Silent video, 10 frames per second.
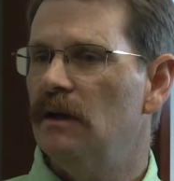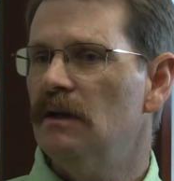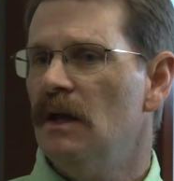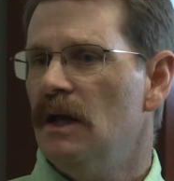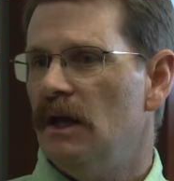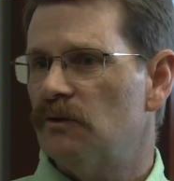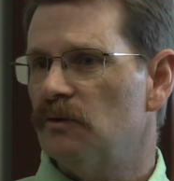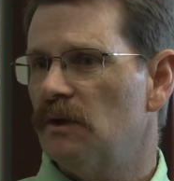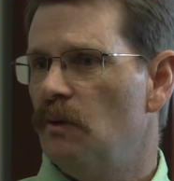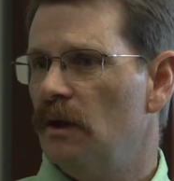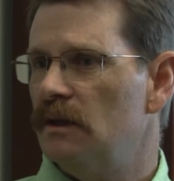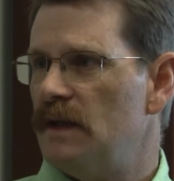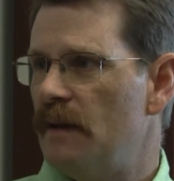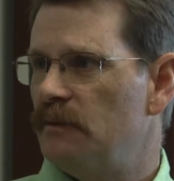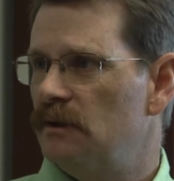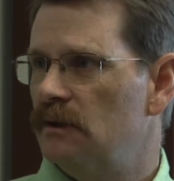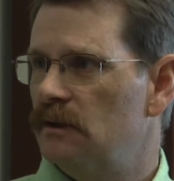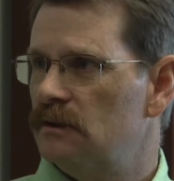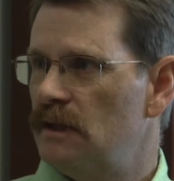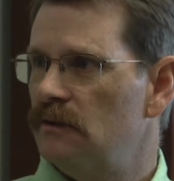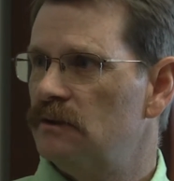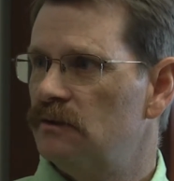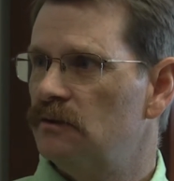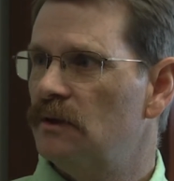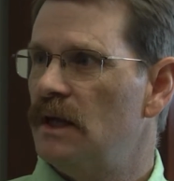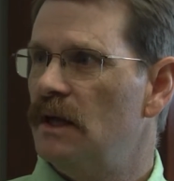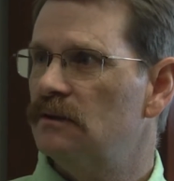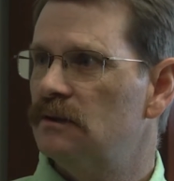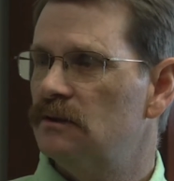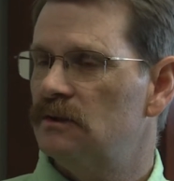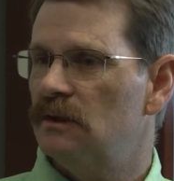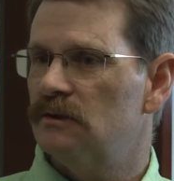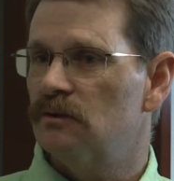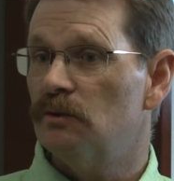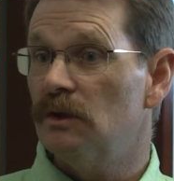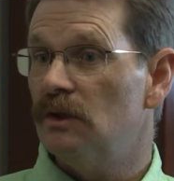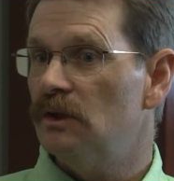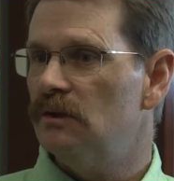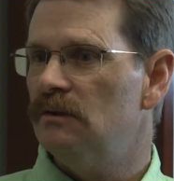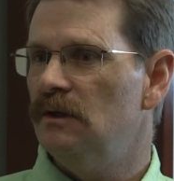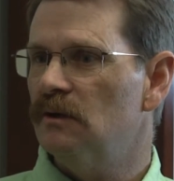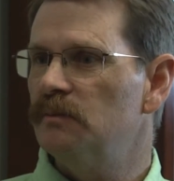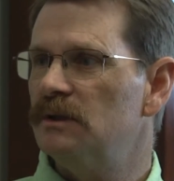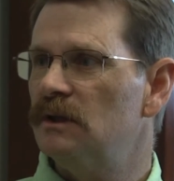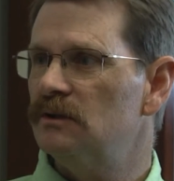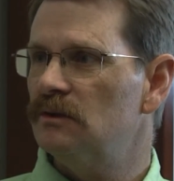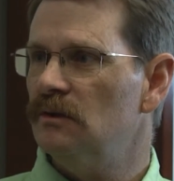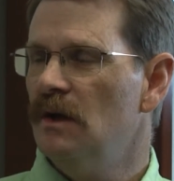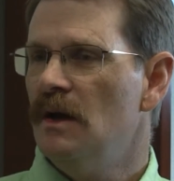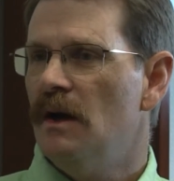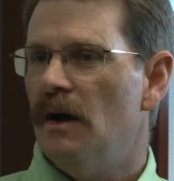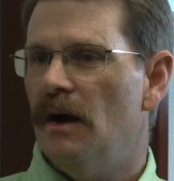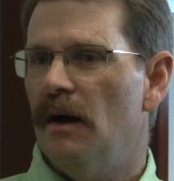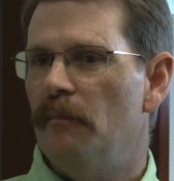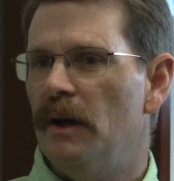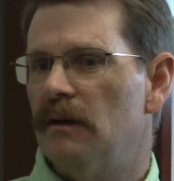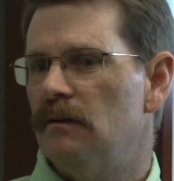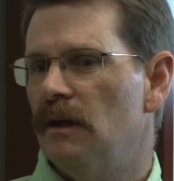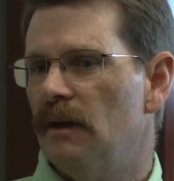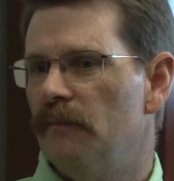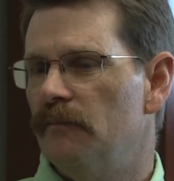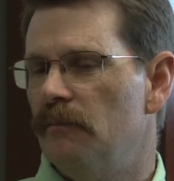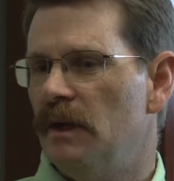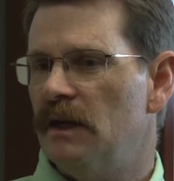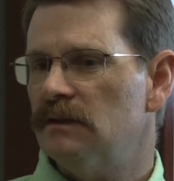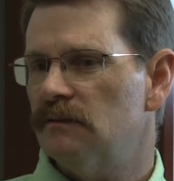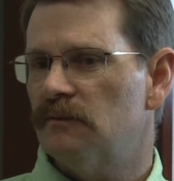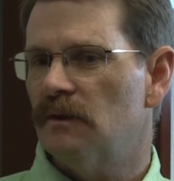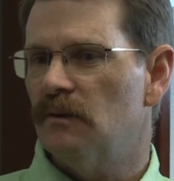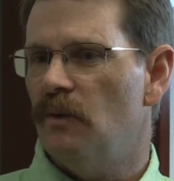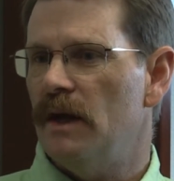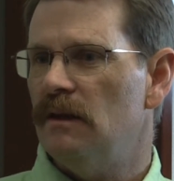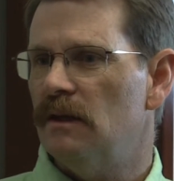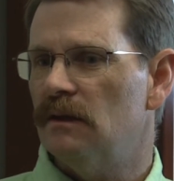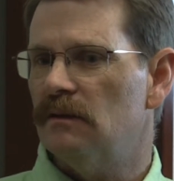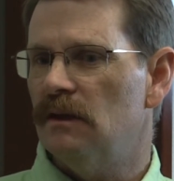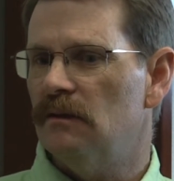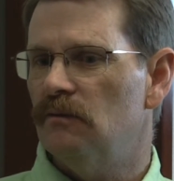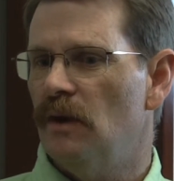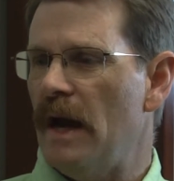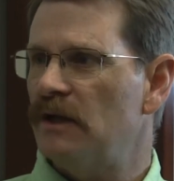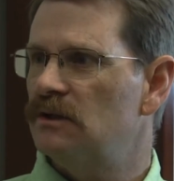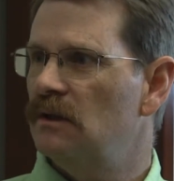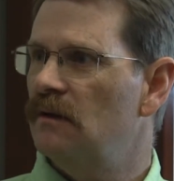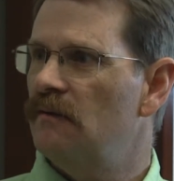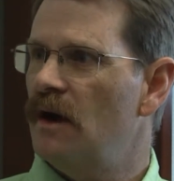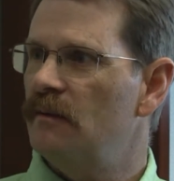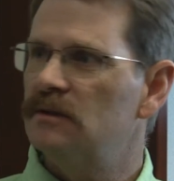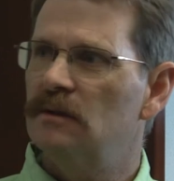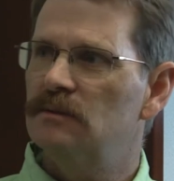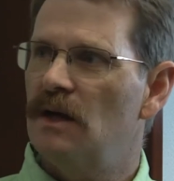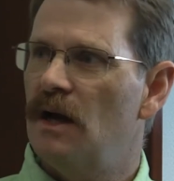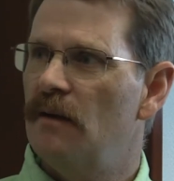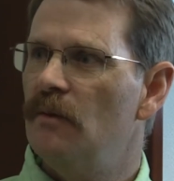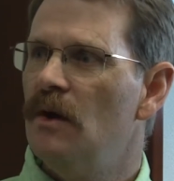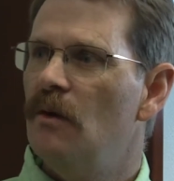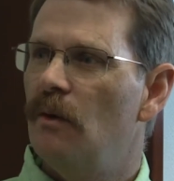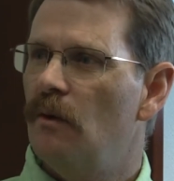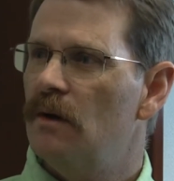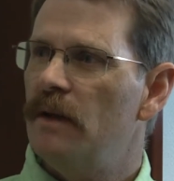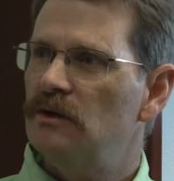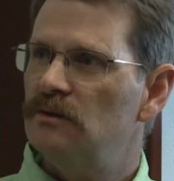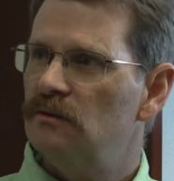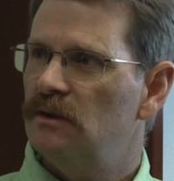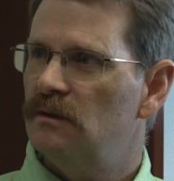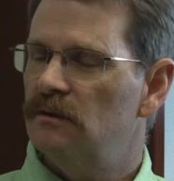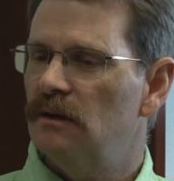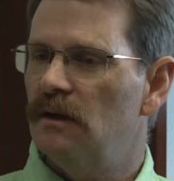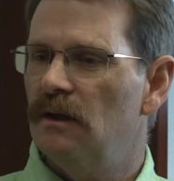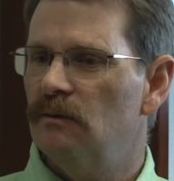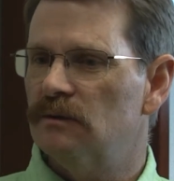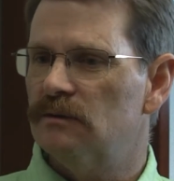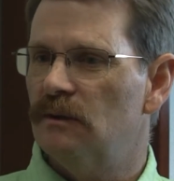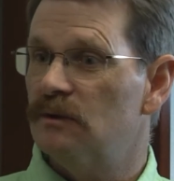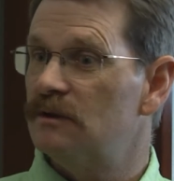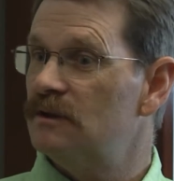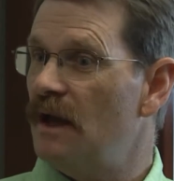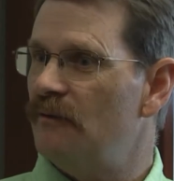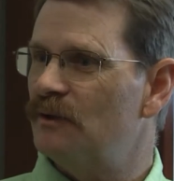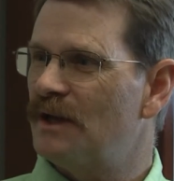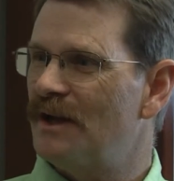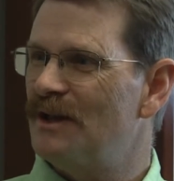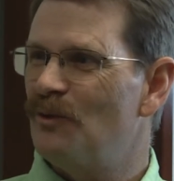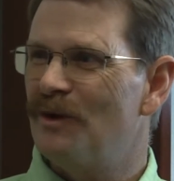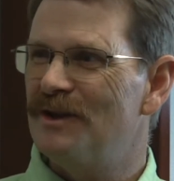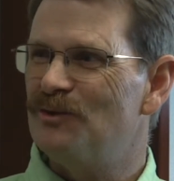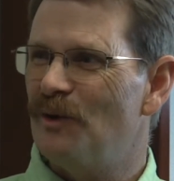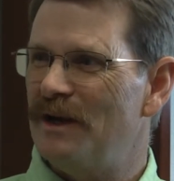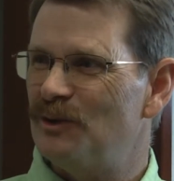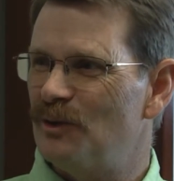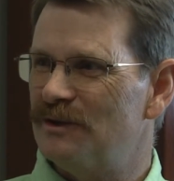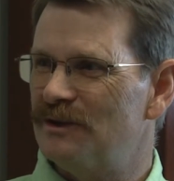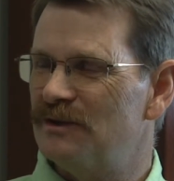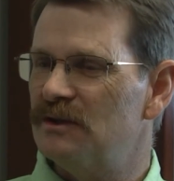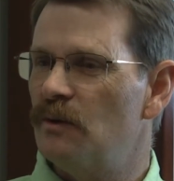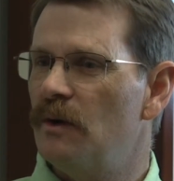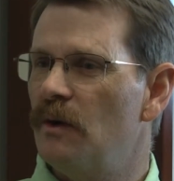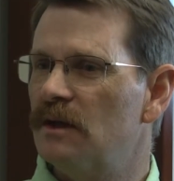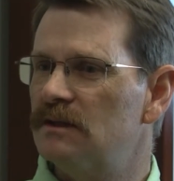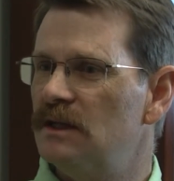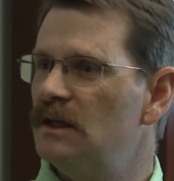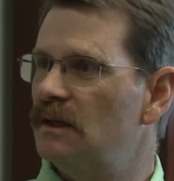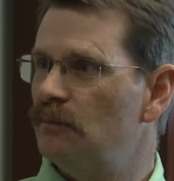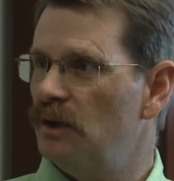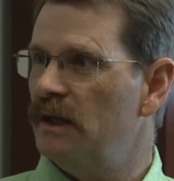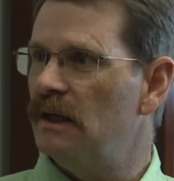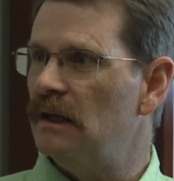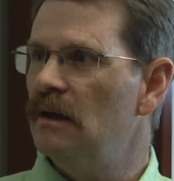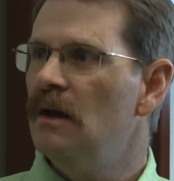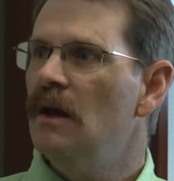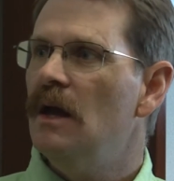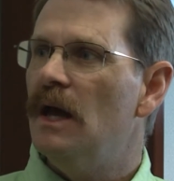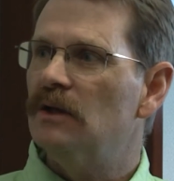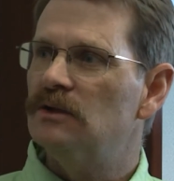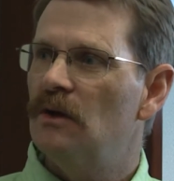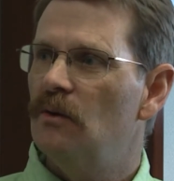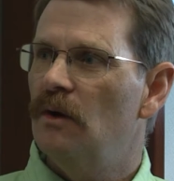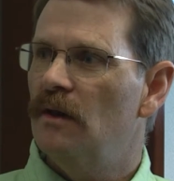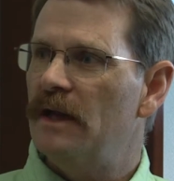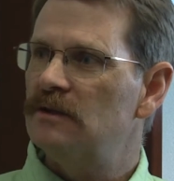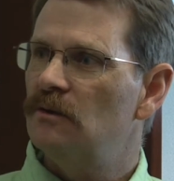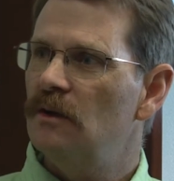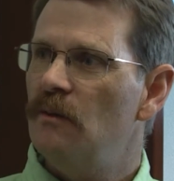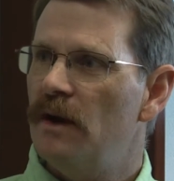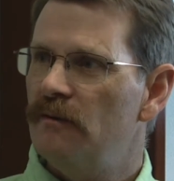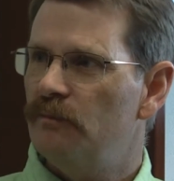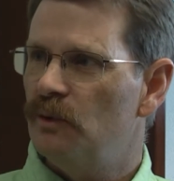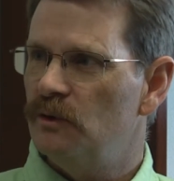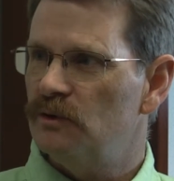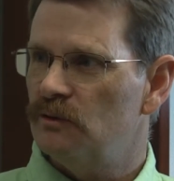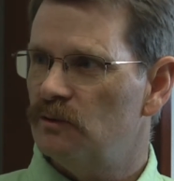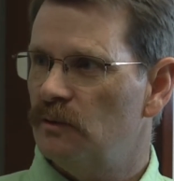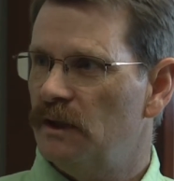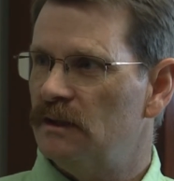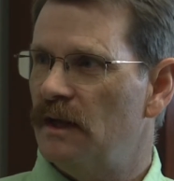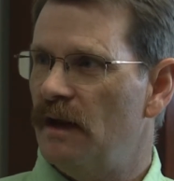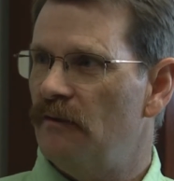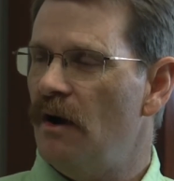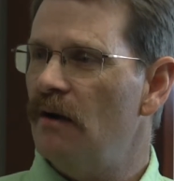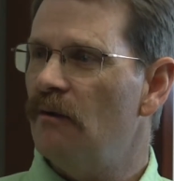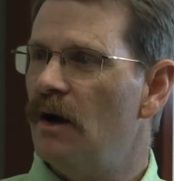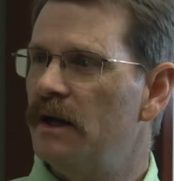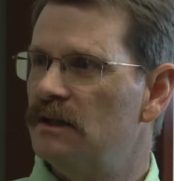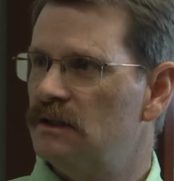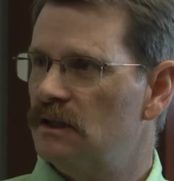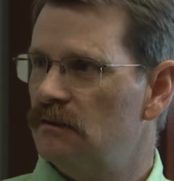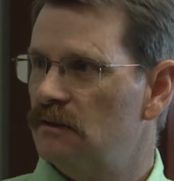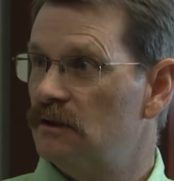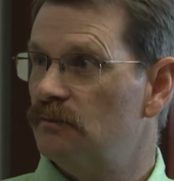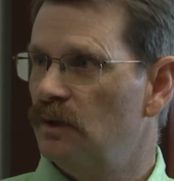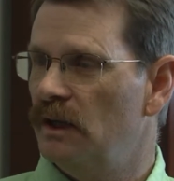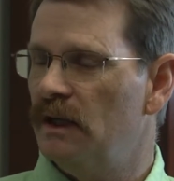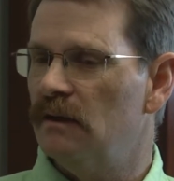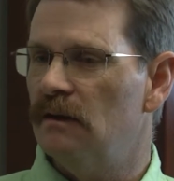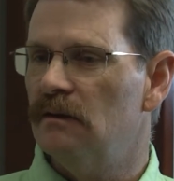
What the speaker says: And it's really well adapted to south central Kansas, so really good yield potential. But because of the way that it reacts to the environment sometime, we wanted to make sure that it was safe. It's kind of one of these race horses, and so we want to see it in a blend. Right. And so that's the only way producers will get to have Hot Rod is in this blend.